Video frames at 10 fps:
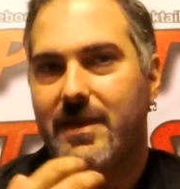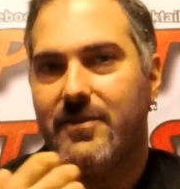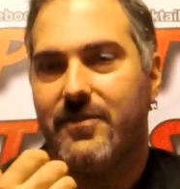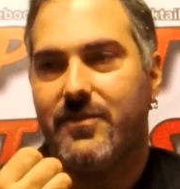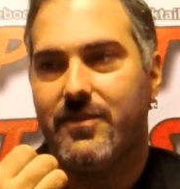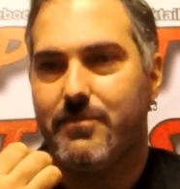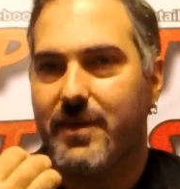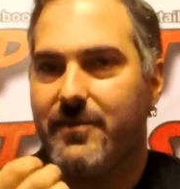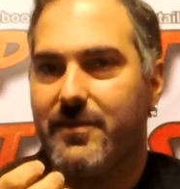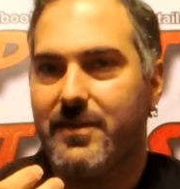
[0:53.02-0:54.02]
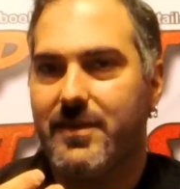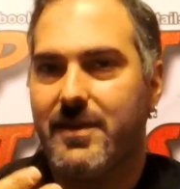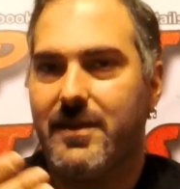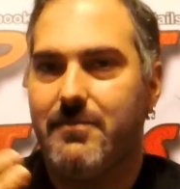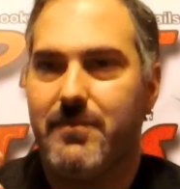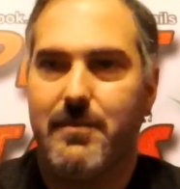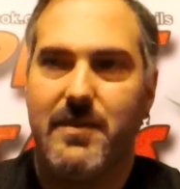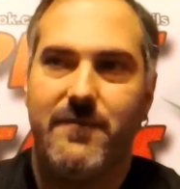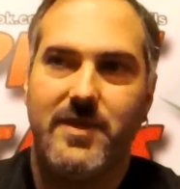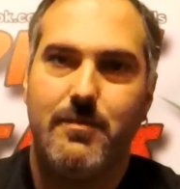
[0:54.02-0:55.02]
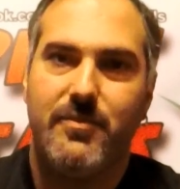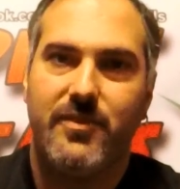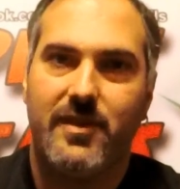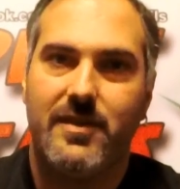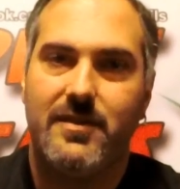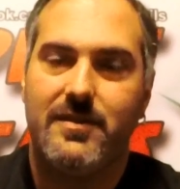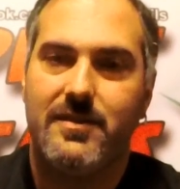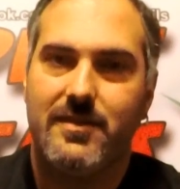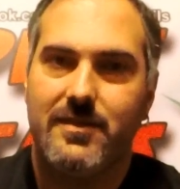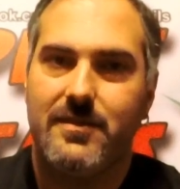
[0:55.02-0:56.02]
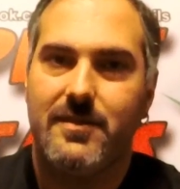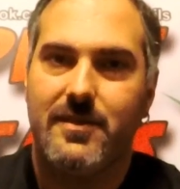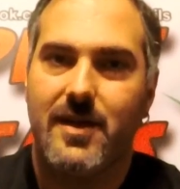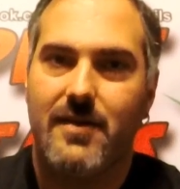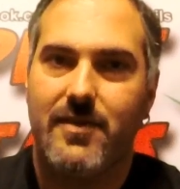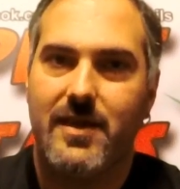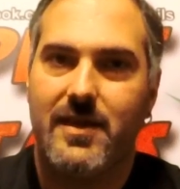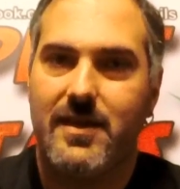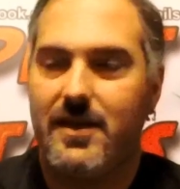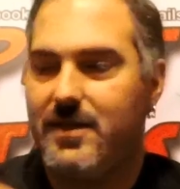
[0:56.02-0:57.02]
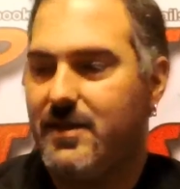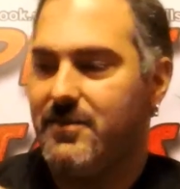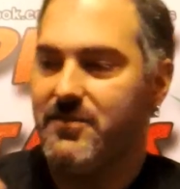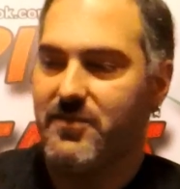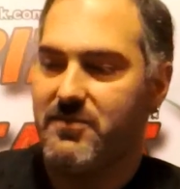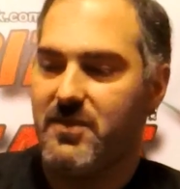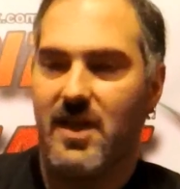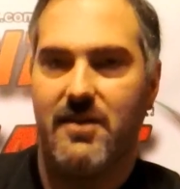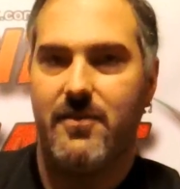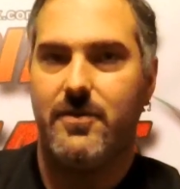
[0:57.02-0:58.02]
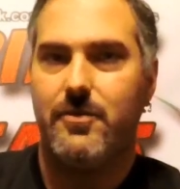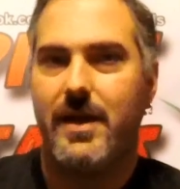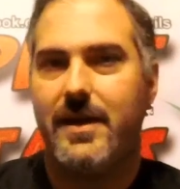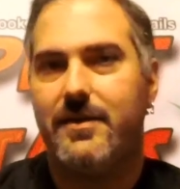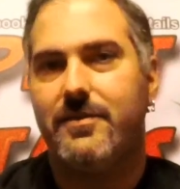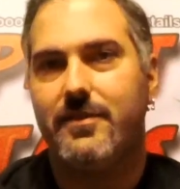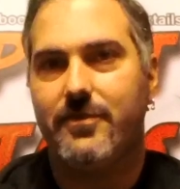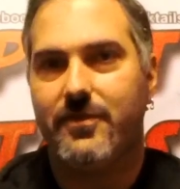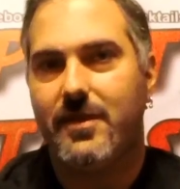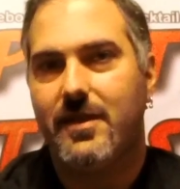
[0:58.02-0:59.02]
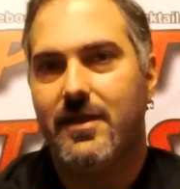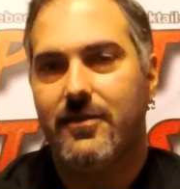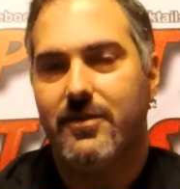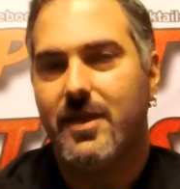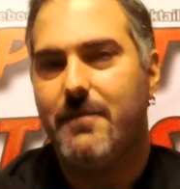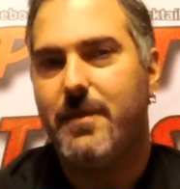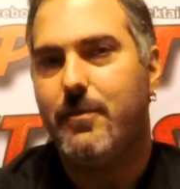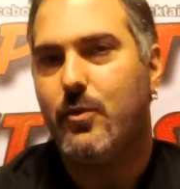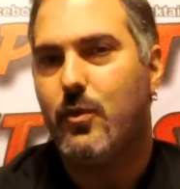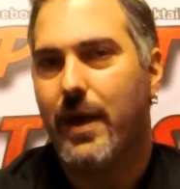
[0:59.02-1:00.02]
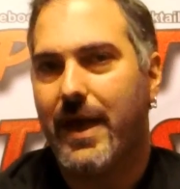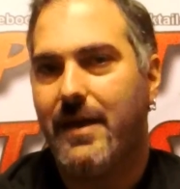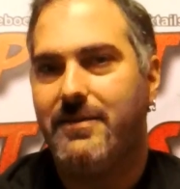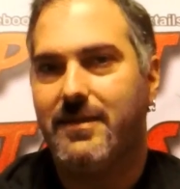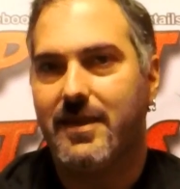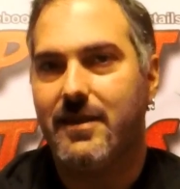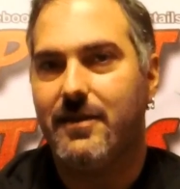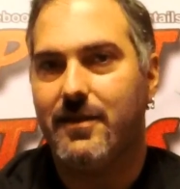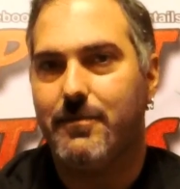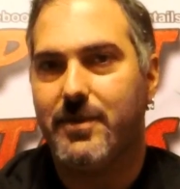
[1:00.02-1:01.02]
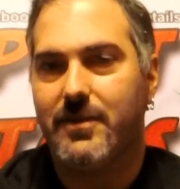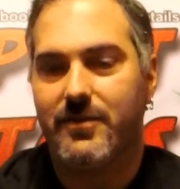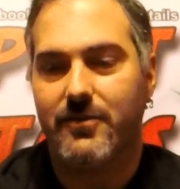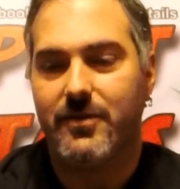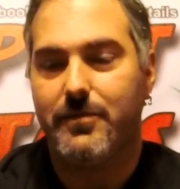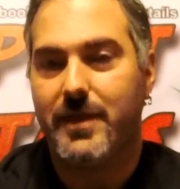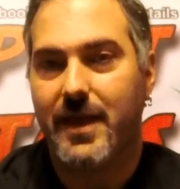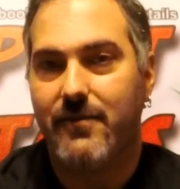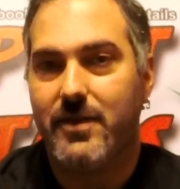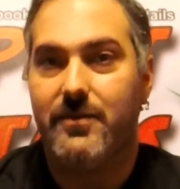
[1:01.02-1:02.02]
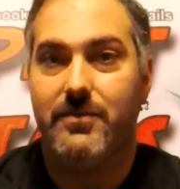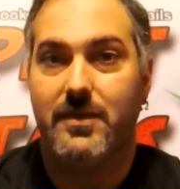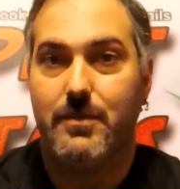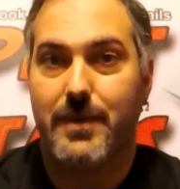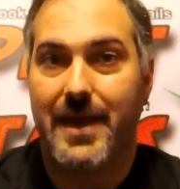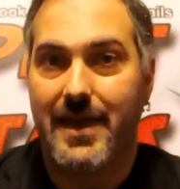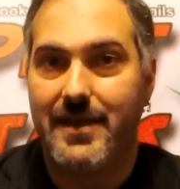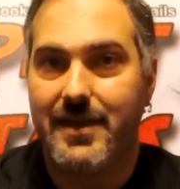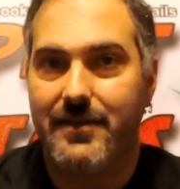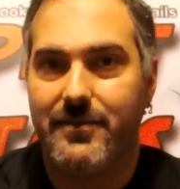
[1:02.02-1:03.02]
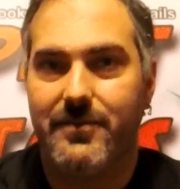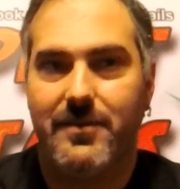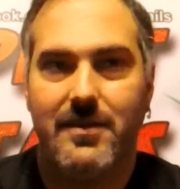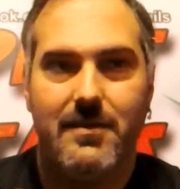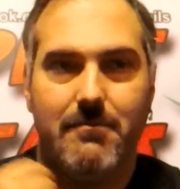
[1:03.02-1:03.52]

it's basically maybe 50% agave and then just a lot of other additives. So a lot of people who hate tequila, because every time they have it, it gives nothing but headaches,